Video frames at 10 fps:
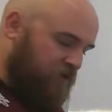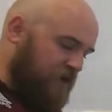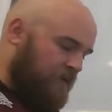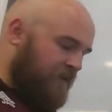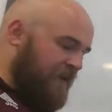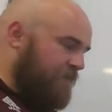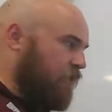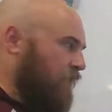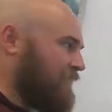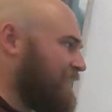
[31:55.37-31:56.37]
do you go about naming
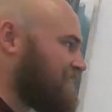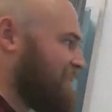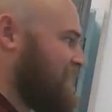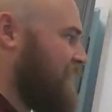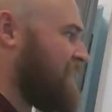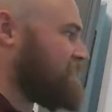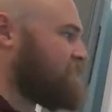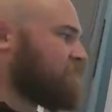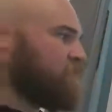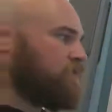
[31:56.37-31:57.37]
it? Well, an ester
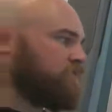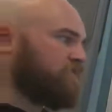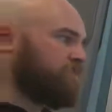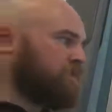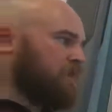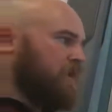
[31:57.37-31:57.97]
has sort of,